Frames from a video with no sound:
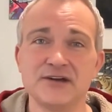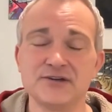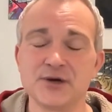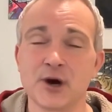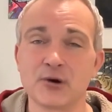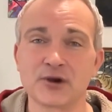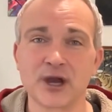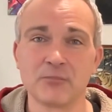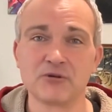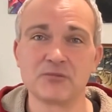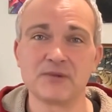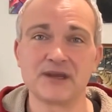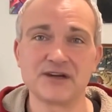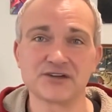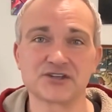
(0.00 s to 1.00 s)
Don't come to
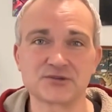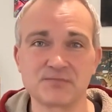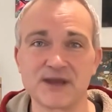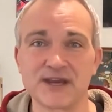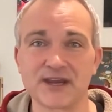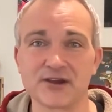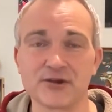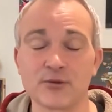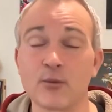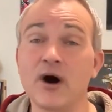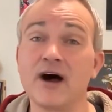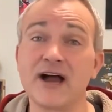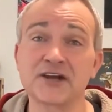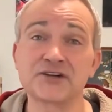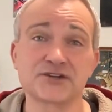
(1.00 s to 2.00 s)
me to speak at your,
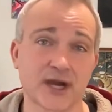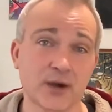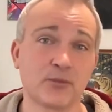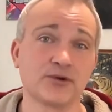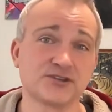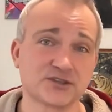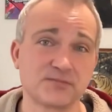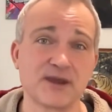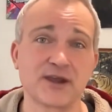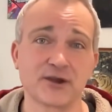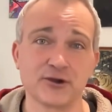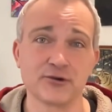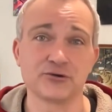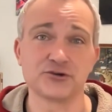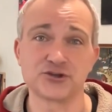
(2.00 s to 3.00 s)
well, actually, I would speak at
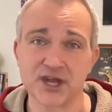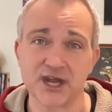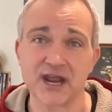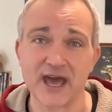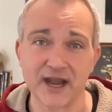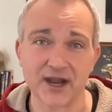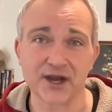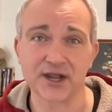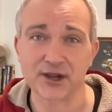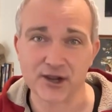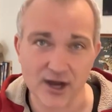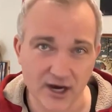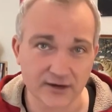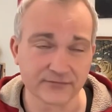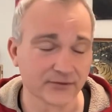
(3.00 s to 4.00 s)
your gene editing
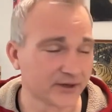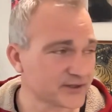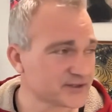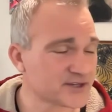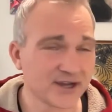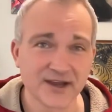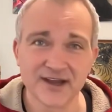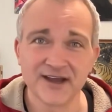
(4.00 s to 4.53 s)
conference,